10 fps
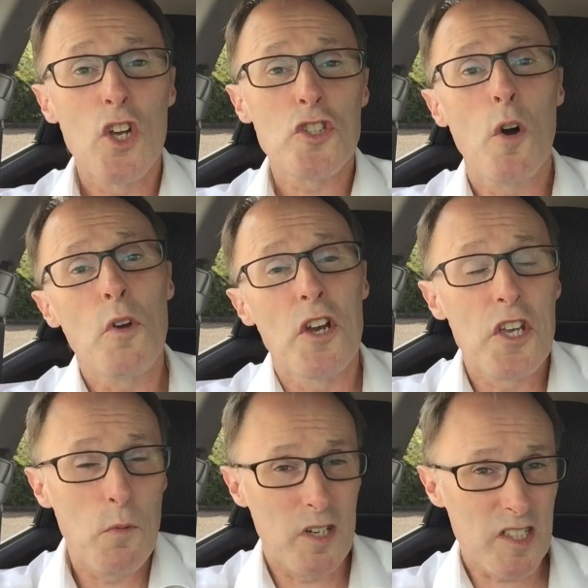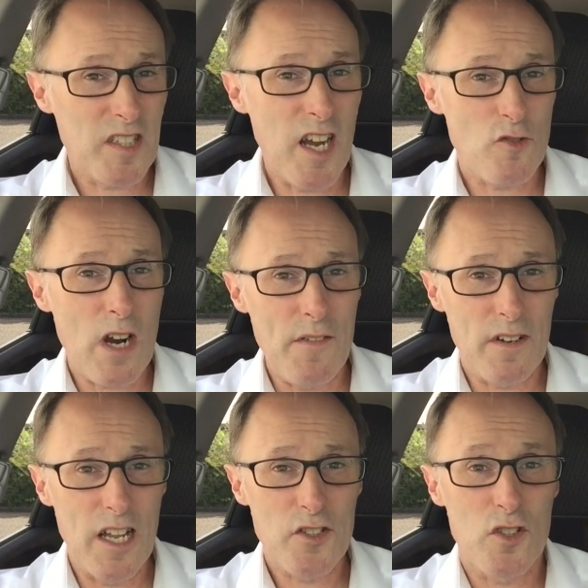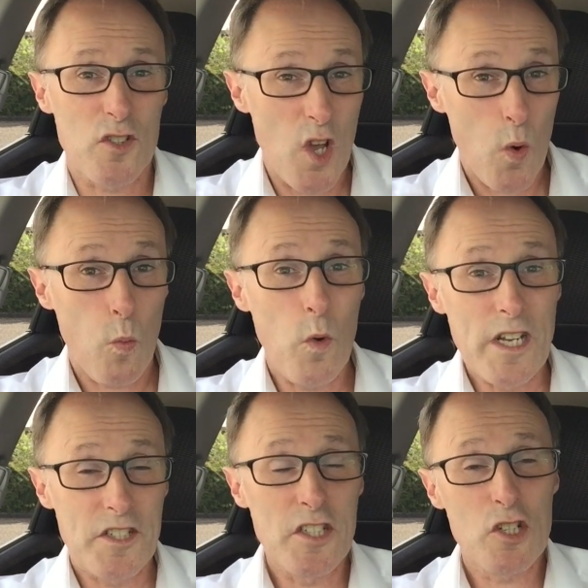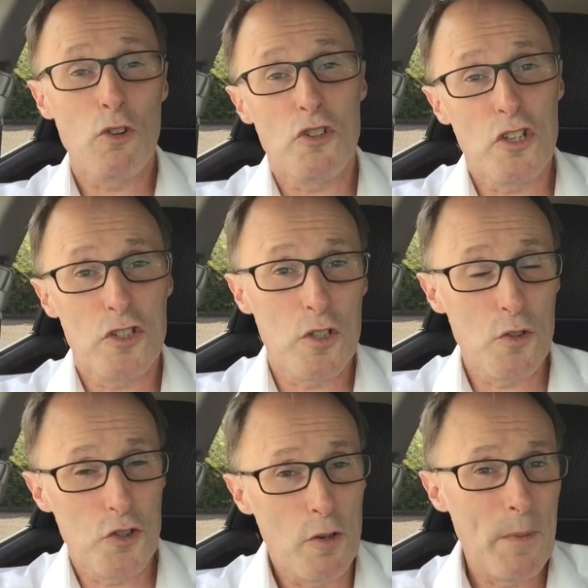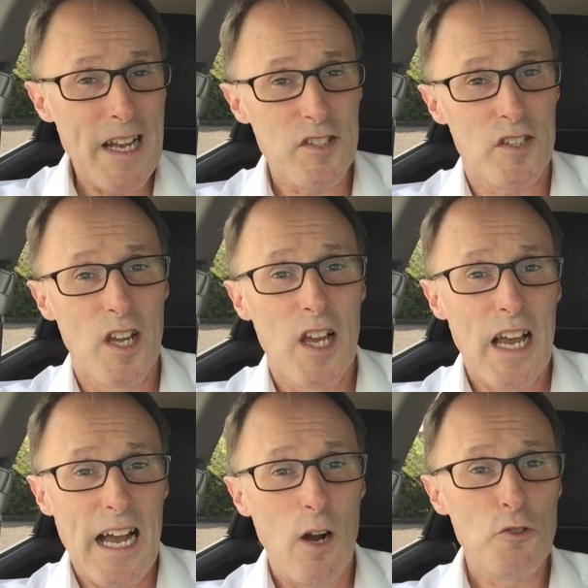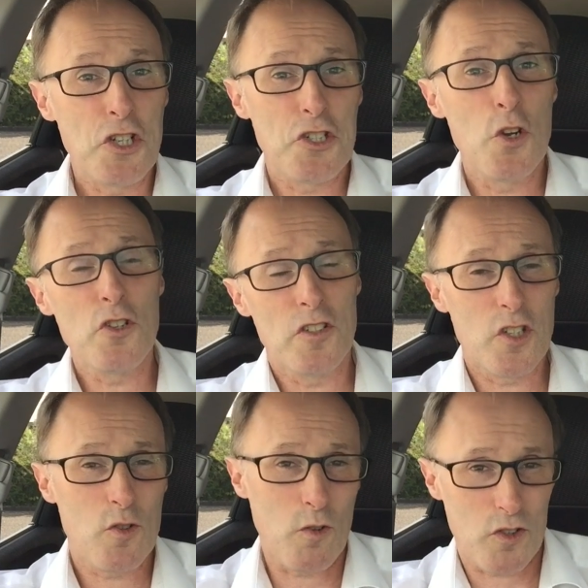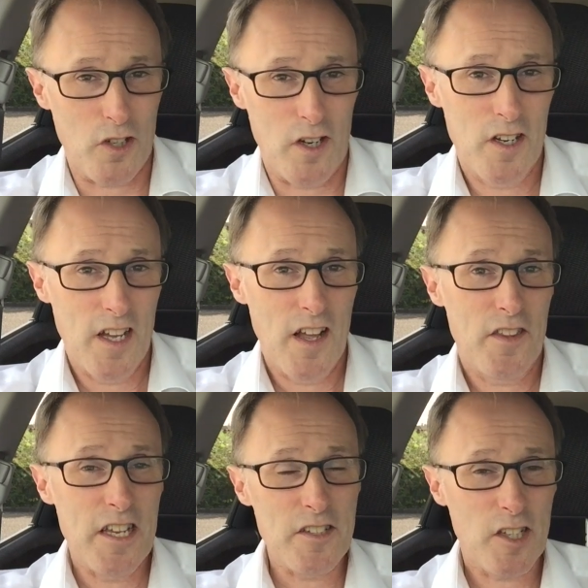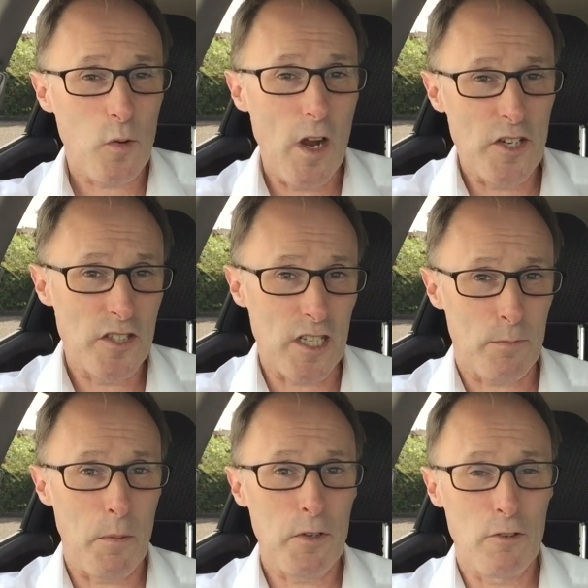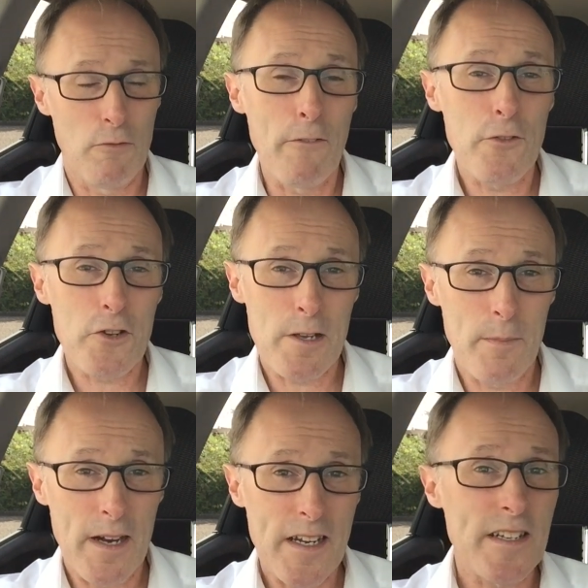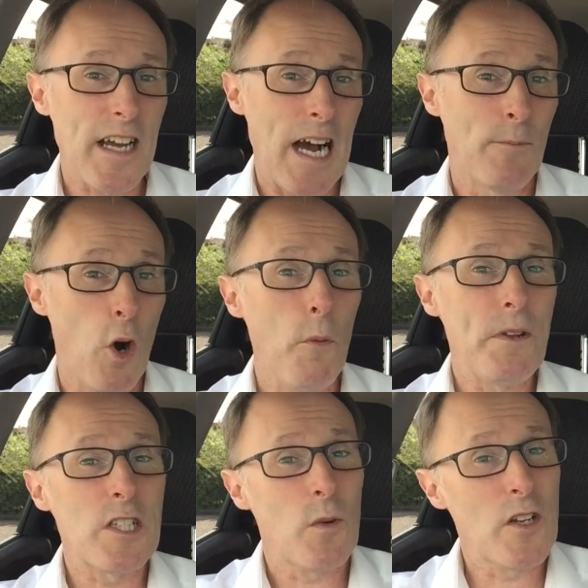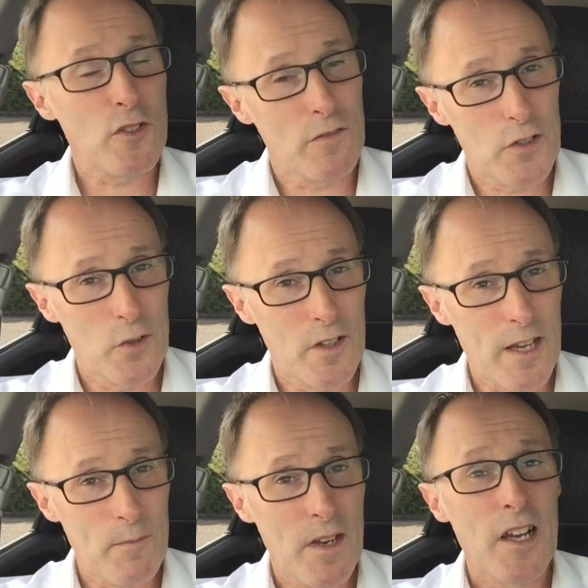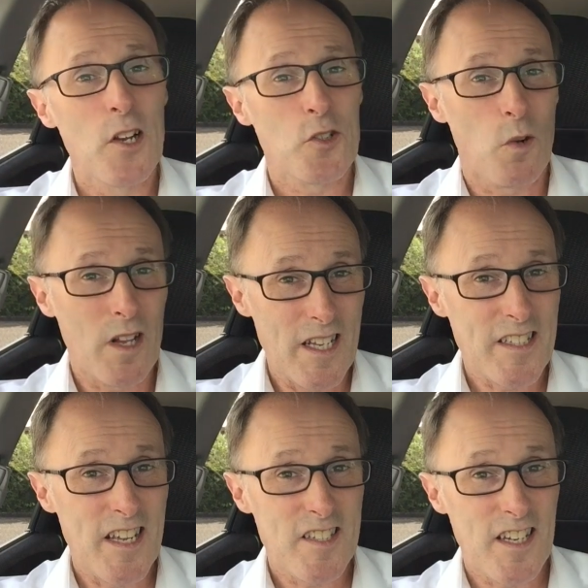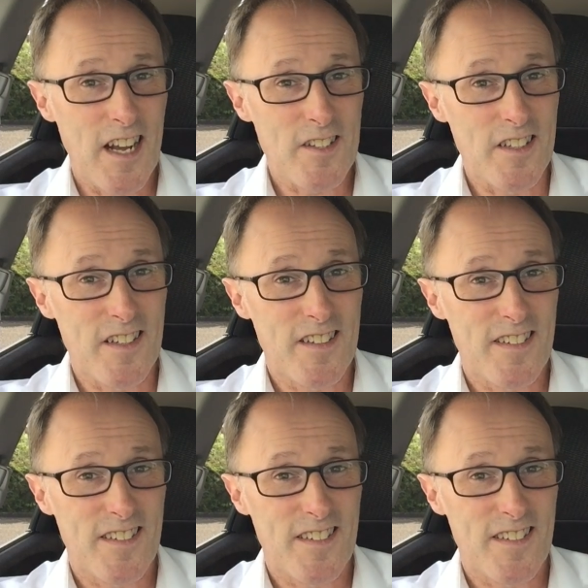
So you want to start driving lessons. Which instructor suits you best? How do you choose an instructor? These are the questions that's probably going to run through your mind. I'm hoping to answer a few of them, so let's get started.